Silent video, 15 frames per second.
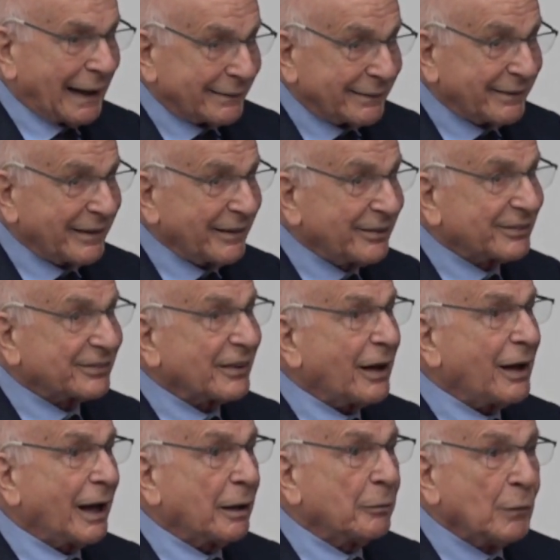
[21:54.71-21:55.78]
at this
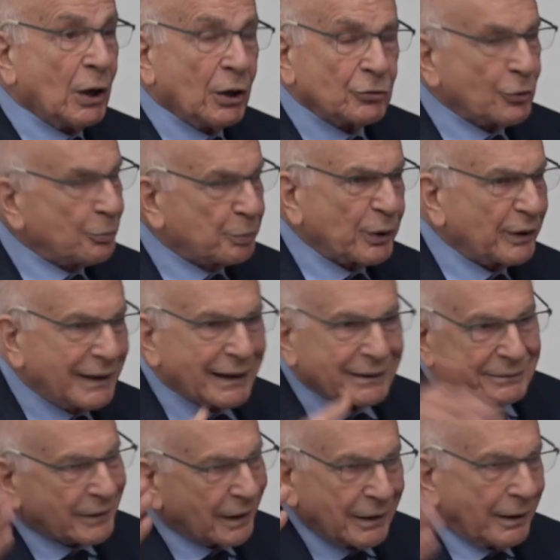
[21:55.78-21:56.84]
time to
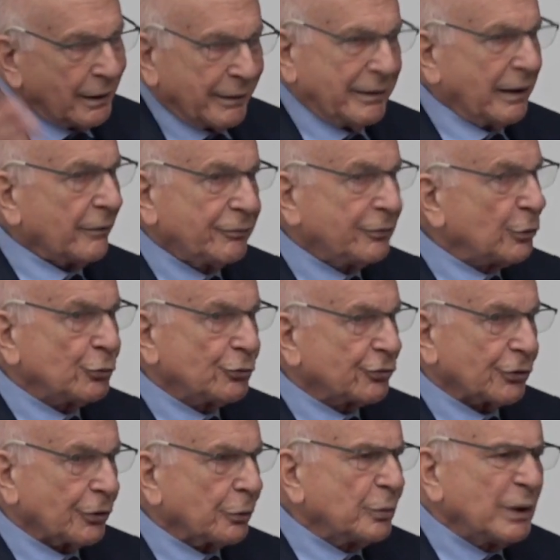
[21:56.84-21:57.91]
predict their
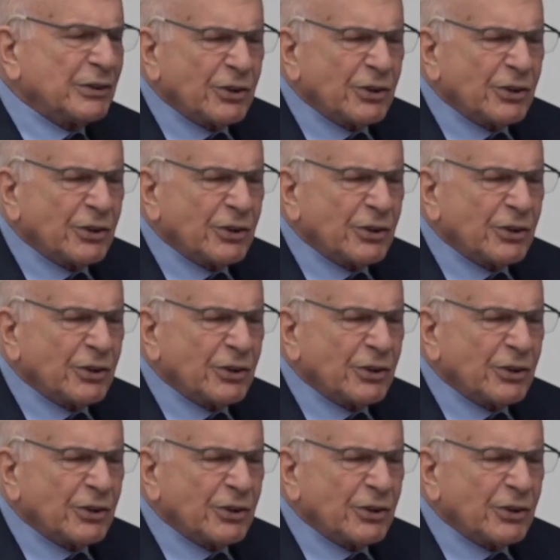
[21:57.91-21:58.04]
future.